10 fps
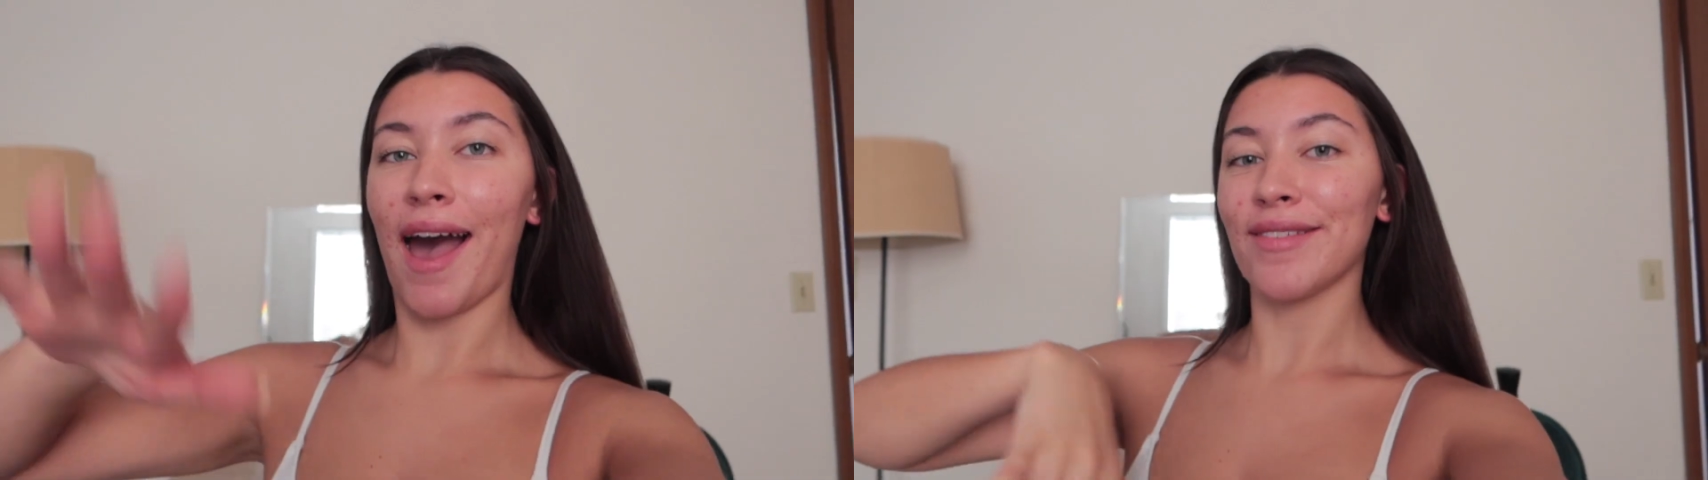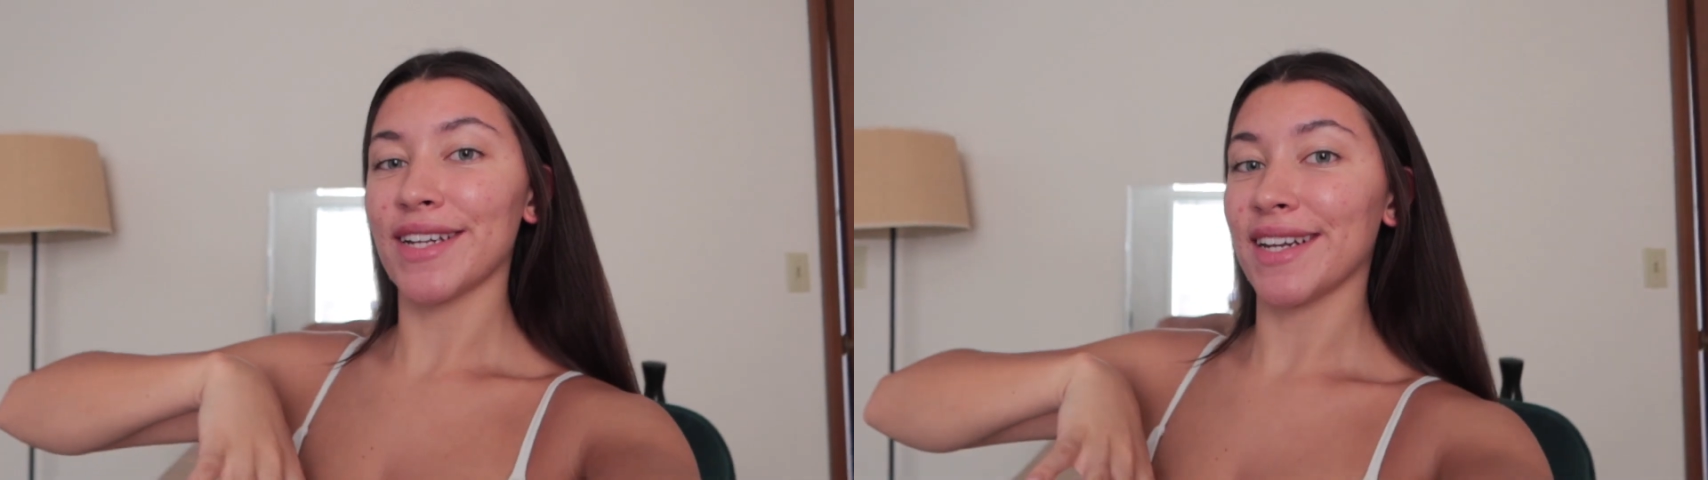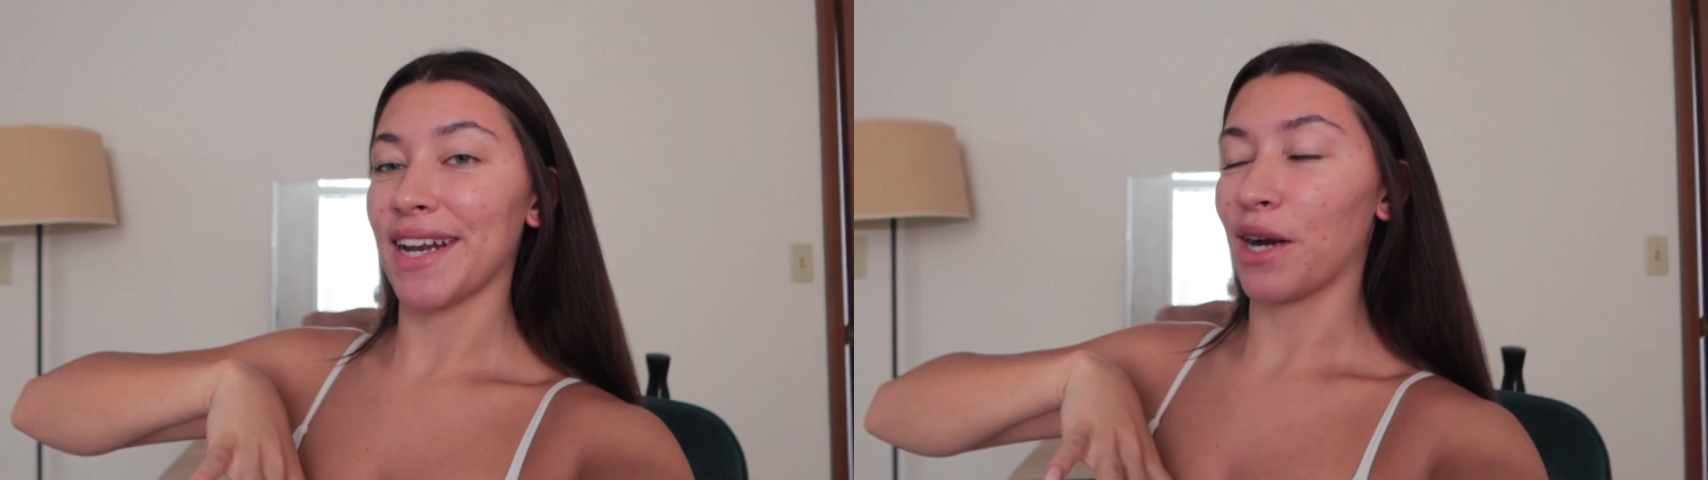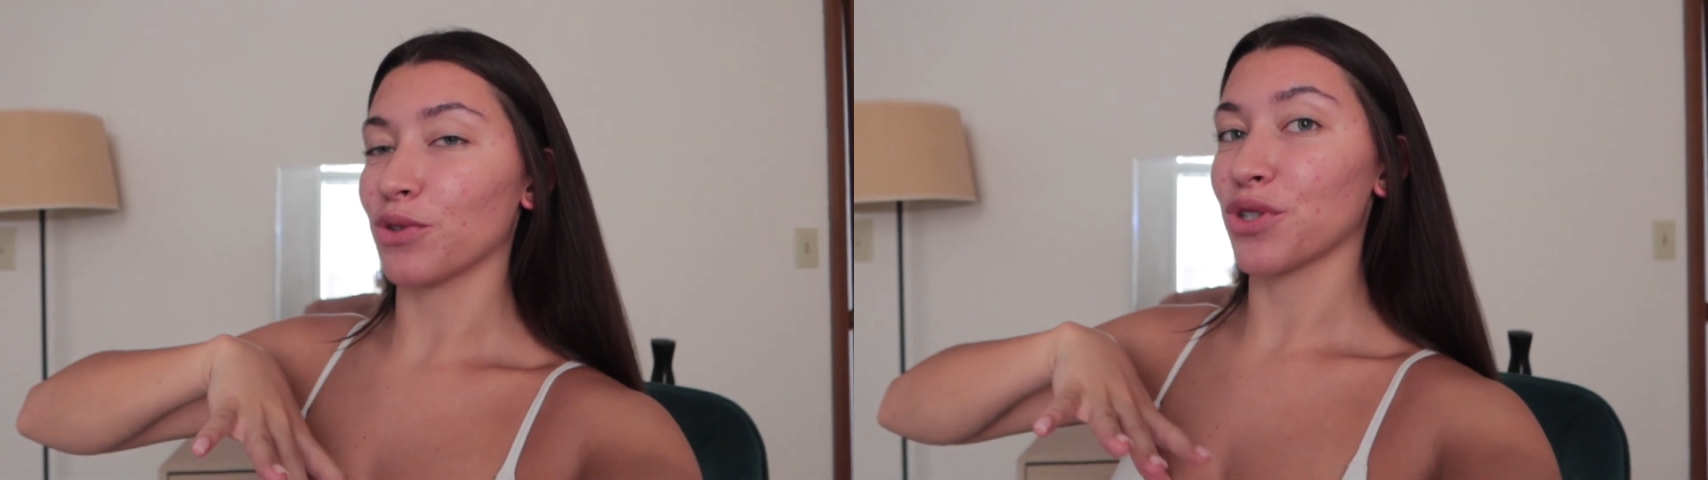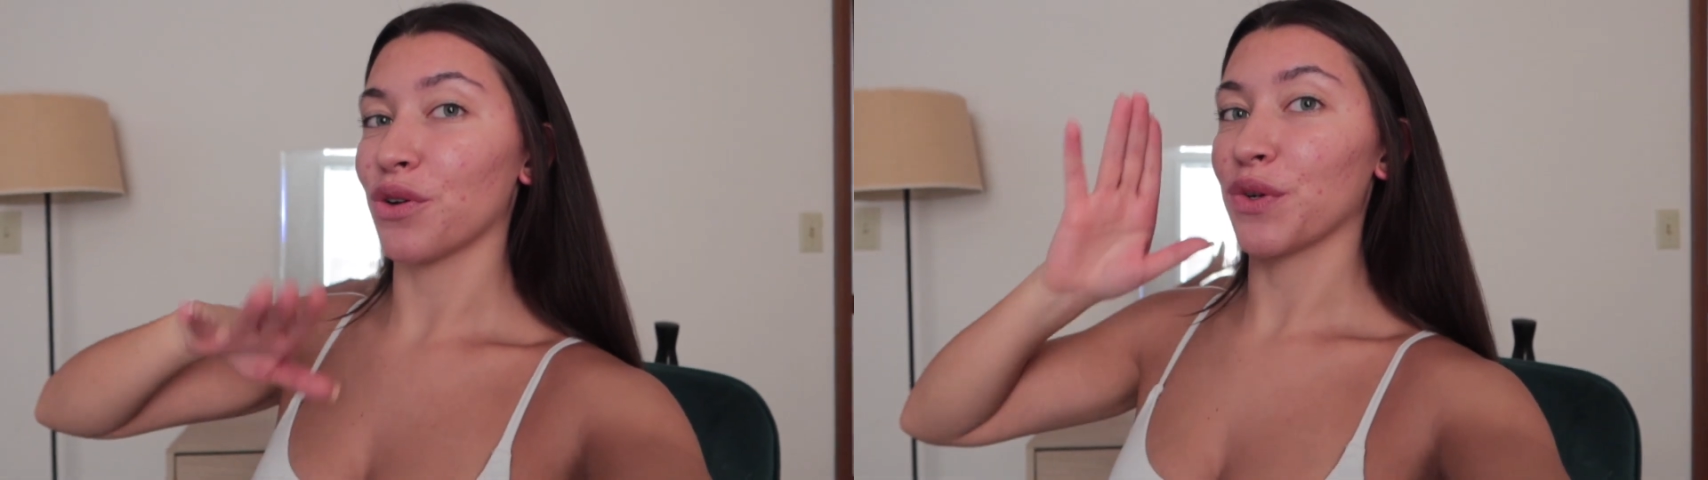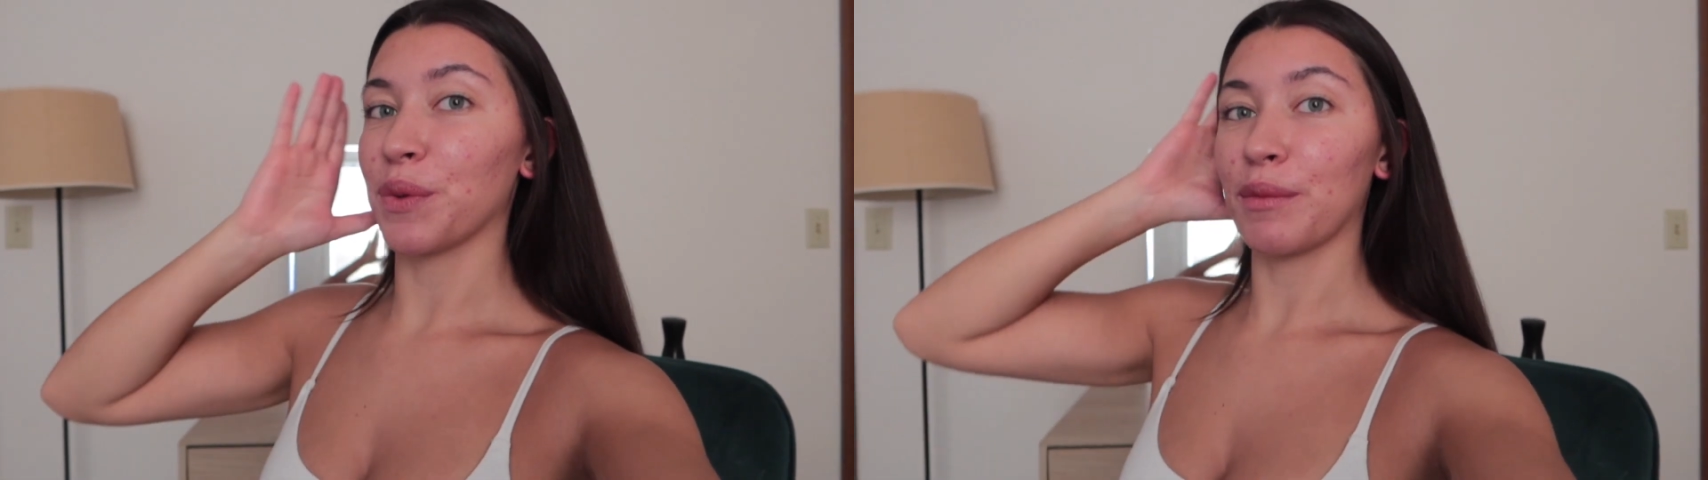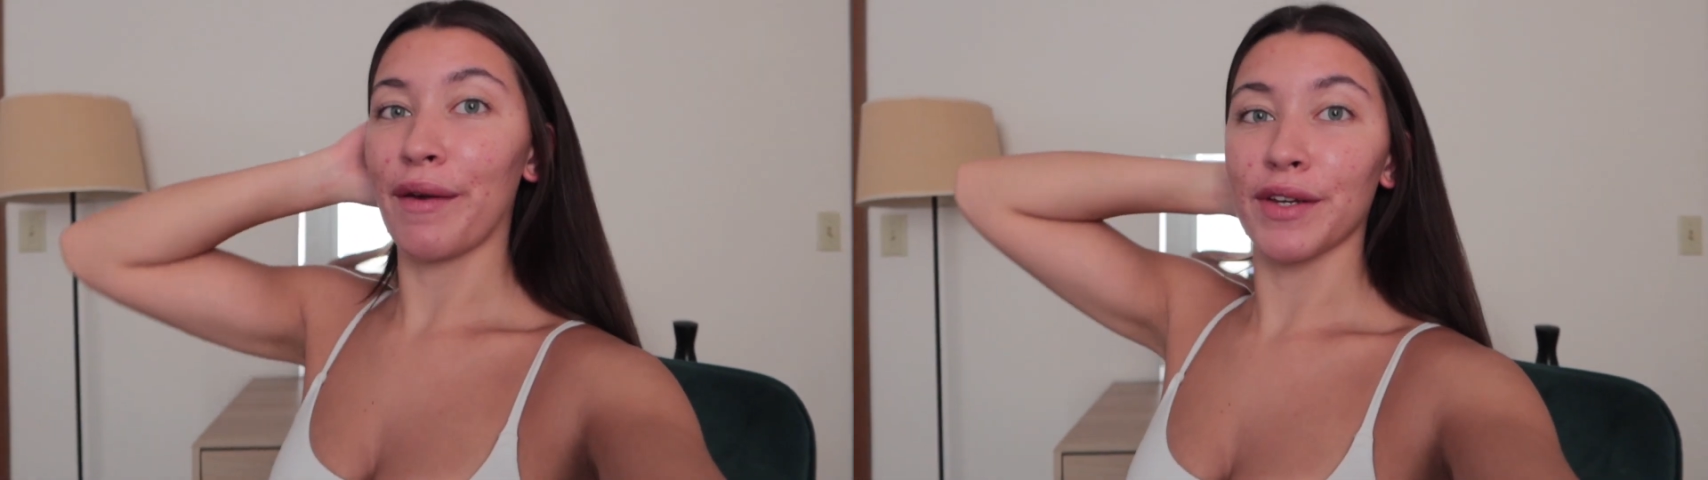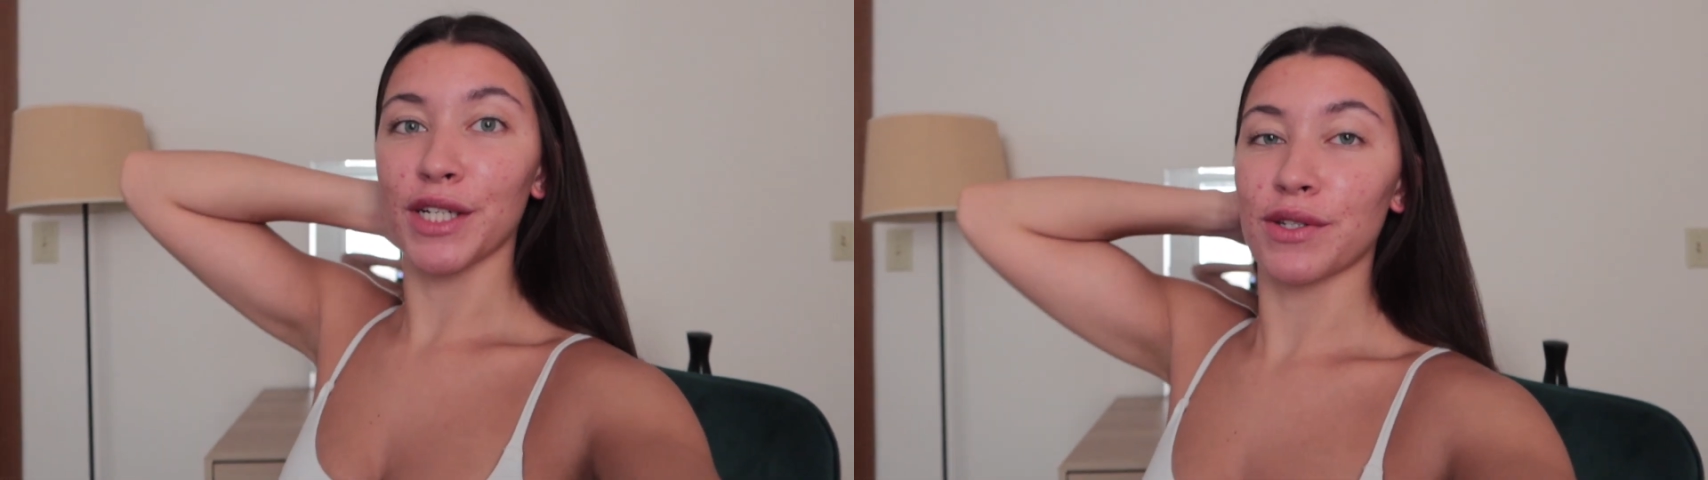I haven't done an outro for one of
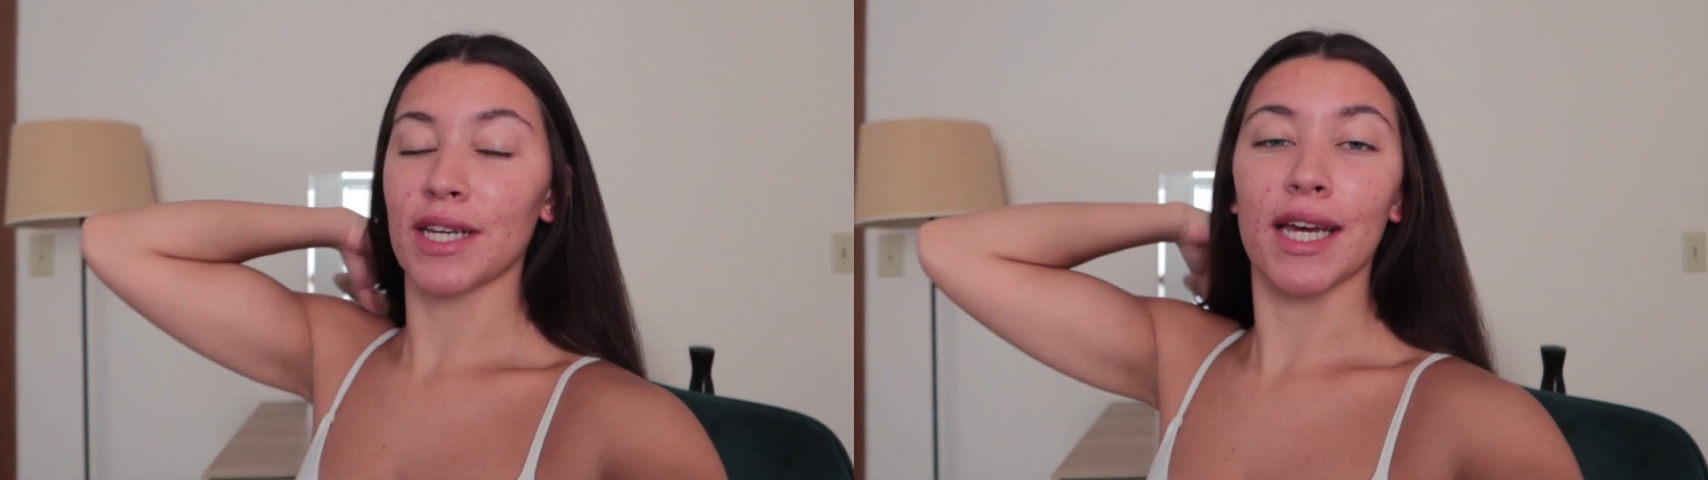my videos